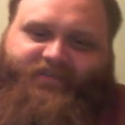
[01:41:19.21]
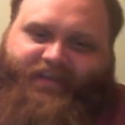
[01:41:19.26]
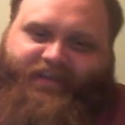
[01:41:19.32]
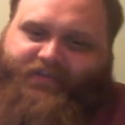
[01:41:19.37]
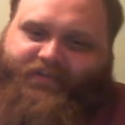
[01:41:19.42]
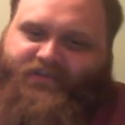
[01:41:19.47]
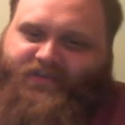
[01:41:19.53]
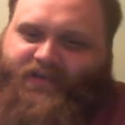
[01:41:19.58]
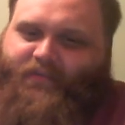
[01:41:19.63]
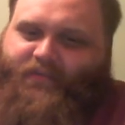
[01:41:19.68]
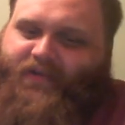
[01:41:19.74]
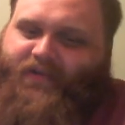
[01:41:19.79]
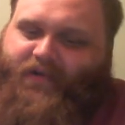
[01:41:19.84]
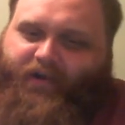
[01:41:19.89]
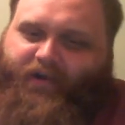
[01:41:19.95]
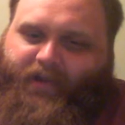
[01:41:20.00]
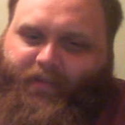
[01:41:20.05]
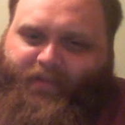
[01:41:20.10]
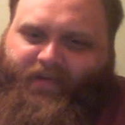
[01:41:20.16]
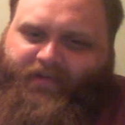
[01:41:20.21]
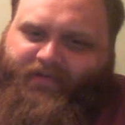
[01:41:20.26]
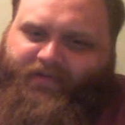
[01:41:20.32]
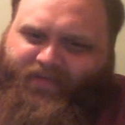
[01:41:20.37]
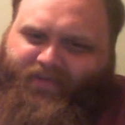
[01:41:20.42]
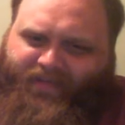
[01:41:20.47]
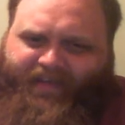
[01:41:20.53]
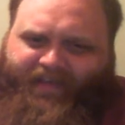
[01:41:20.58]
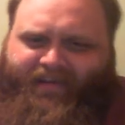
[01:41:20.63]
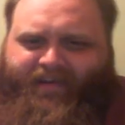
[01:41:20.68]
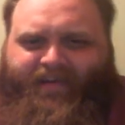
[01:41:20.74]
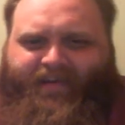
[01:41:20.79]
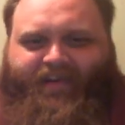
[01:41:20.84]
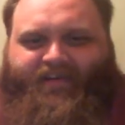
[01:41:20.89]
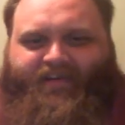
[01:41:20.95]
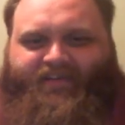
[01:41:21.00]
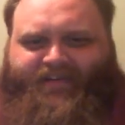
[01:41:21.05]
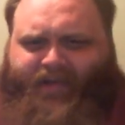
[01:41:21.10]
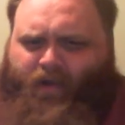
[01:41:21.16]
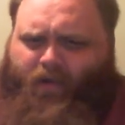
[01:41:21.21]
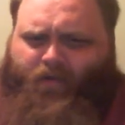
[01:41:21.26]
illegitimate argument, or they say,